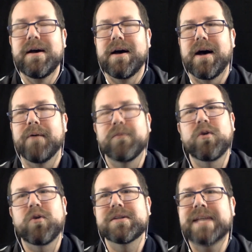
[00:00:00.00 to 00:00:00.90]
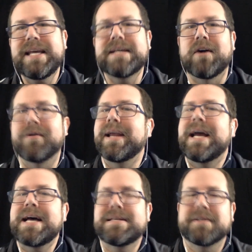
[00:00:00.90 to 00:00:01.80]
Of course, Kia already
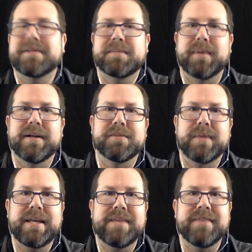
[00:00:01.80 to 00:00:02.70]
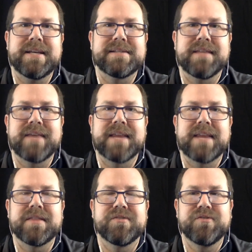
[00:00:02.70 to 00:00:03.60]
has experience with EVs. They've
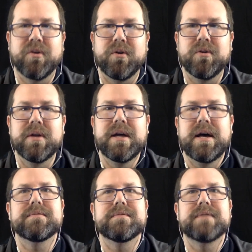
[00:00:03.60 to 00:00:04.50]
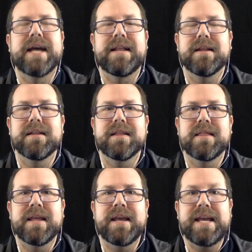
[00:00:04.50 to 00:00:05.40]
got the Soul and
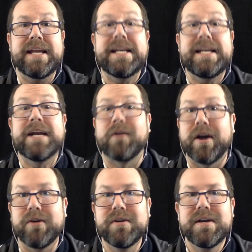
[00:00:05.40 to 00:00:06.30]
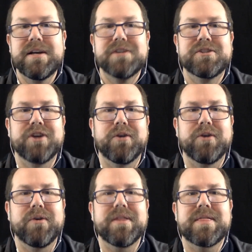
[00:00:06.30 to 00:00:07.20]
the e-Niro.
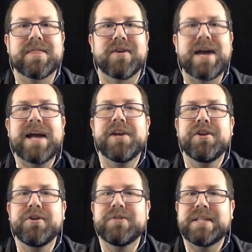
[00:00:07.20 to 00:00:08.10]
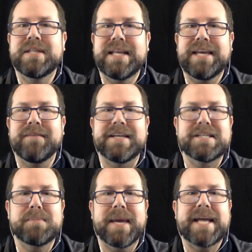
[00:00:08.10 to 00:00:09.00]
So they're not new to the EV
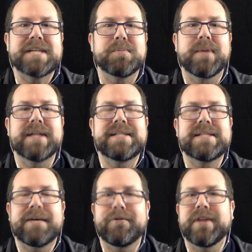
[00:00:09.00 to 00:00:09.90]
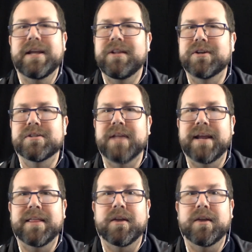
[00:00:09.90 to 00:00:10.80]
space, but it definitely looks
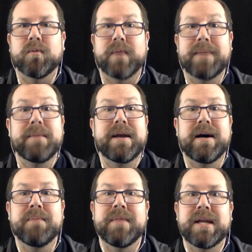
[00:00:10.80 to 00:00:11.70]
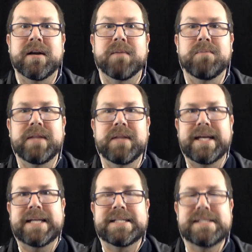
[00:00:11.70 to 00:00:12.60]
like they're ramping up their
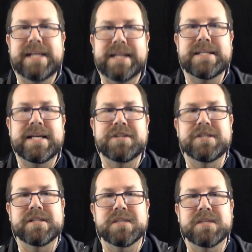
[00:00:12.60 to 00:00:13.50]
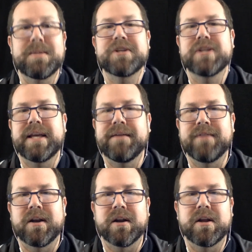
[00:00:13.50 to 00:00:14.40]
plans and intentions, especially if
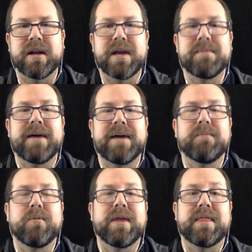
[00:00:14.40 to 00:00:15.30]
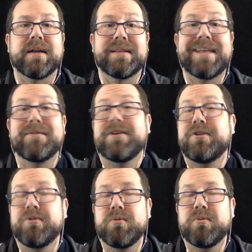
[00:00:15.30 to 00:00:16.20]
they're going to come out with 11
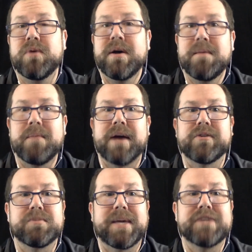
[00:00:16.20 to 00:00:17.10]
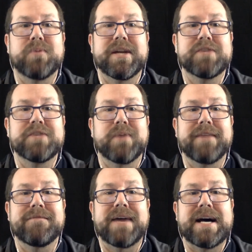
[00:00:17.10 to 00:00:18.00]
new models by
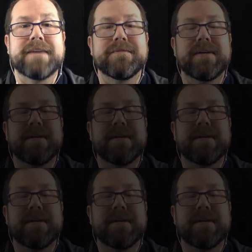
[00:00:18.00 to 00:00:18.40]
2025.